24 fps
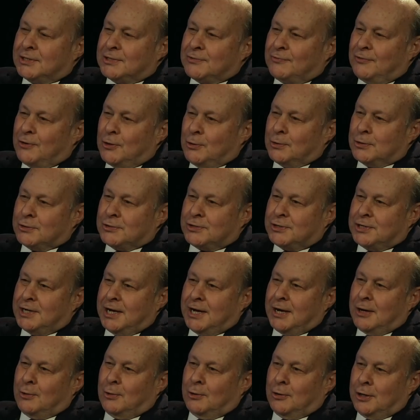focus
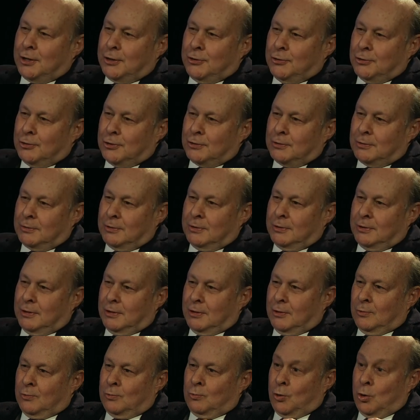now on your
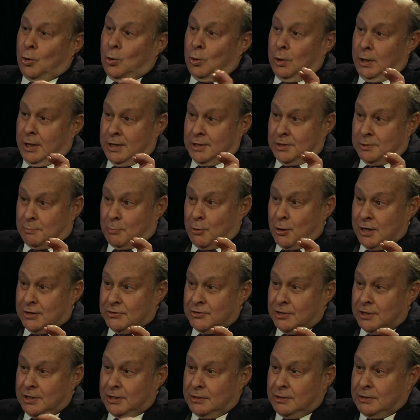role as
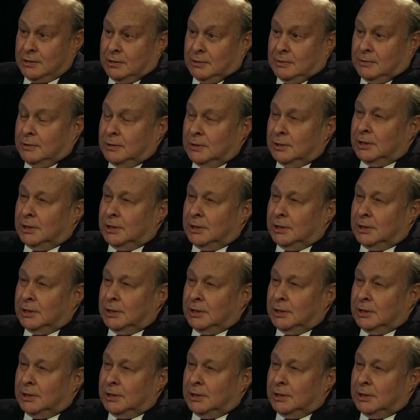president. Mm-hmm.